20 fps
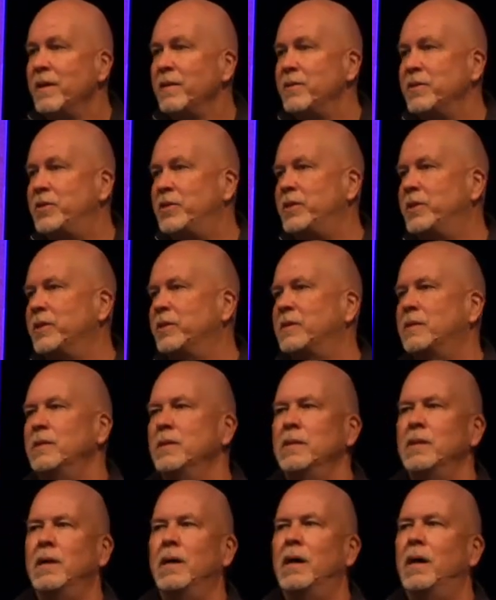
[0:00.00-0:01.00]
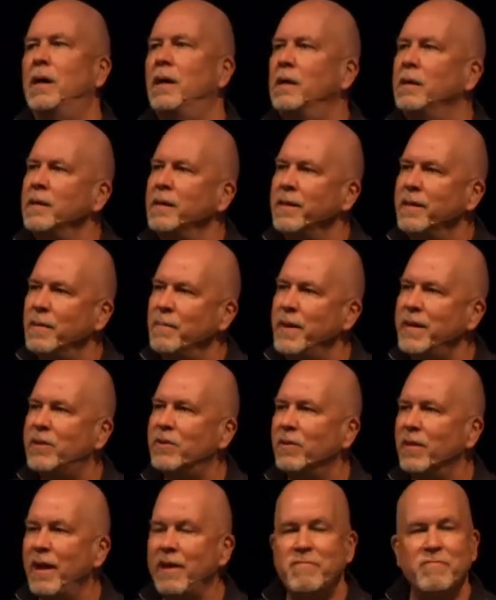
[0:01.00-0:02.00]
that you just, oh, they make
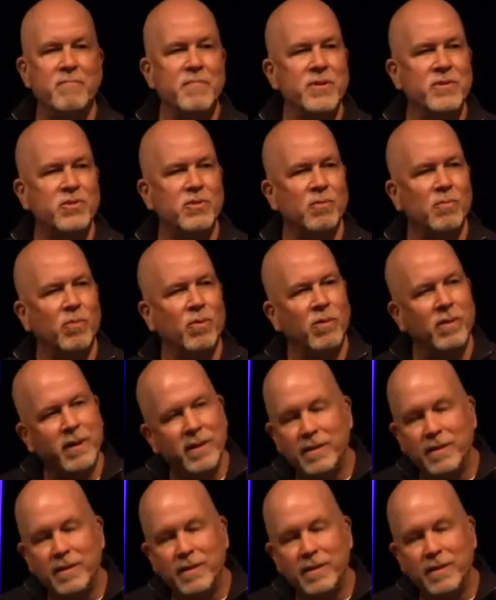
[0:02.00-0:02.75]
your life miserable.